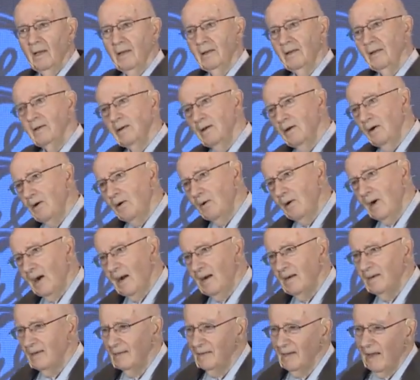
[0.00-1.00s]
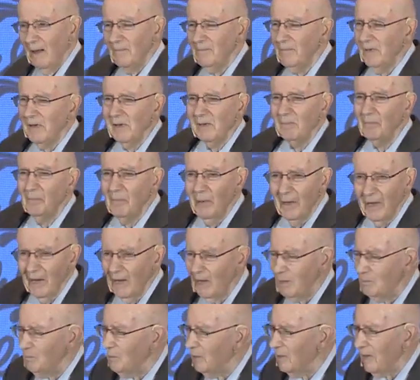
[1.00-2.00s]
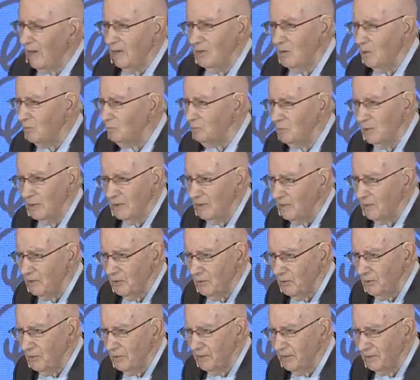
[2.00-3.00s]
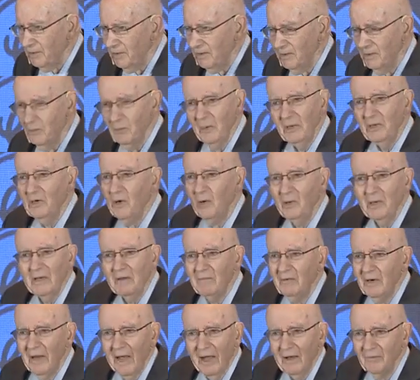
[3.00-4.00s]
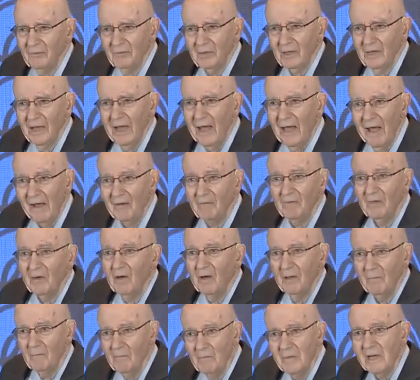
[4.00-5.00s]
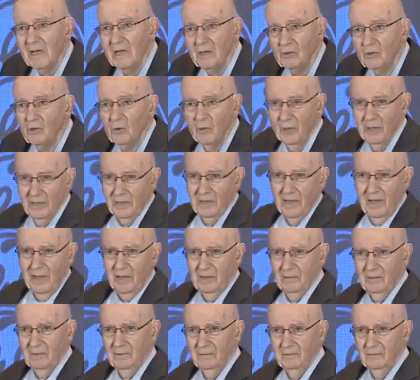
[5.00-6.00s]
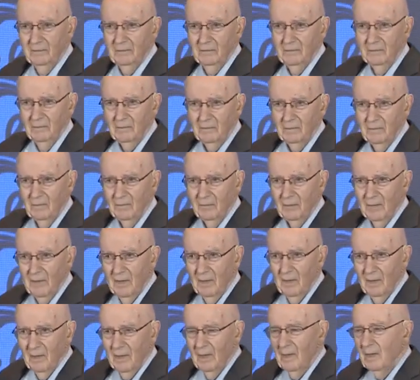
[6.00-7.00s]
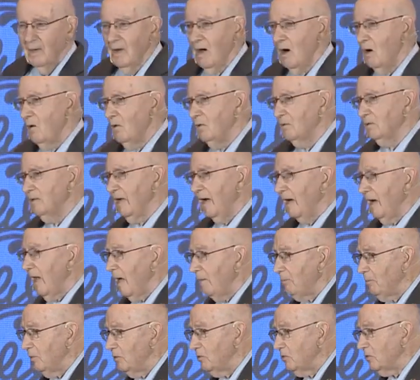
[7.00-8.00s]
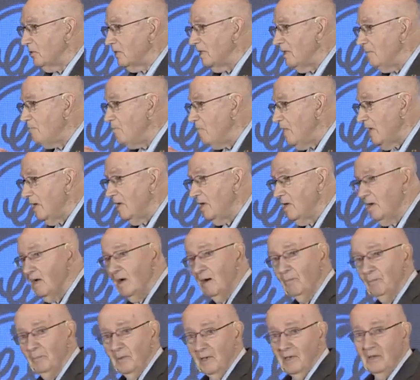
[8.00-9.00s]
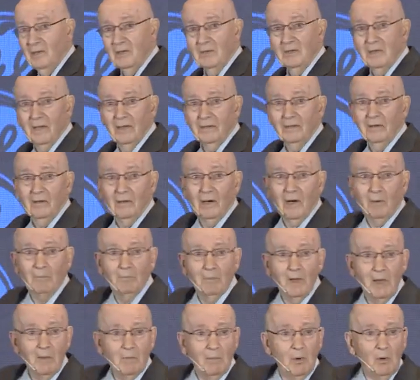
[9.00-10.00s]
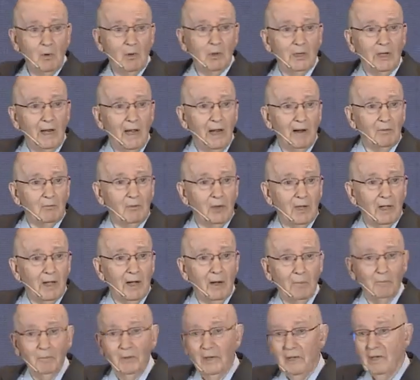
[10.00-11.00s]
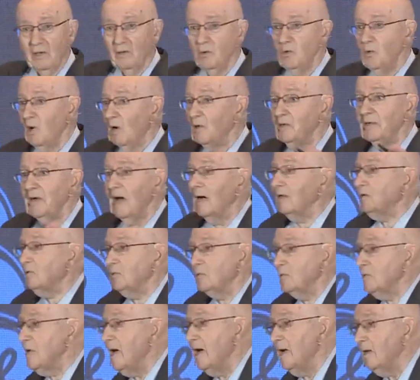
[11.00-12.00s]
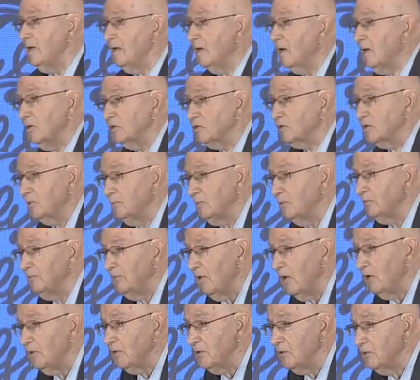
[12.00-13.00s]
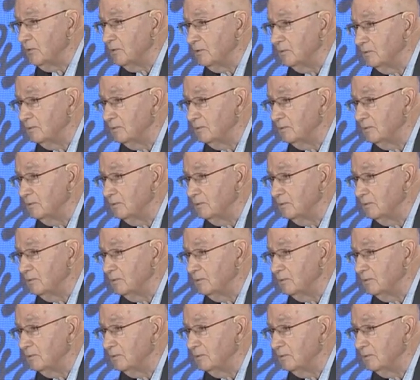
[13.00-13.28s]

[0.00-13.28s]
you know, I'm being paid, but I don't really earn it. We don't even have to have me doing that. Now, that happens in many companies, that there are people in every company who are not creating customer value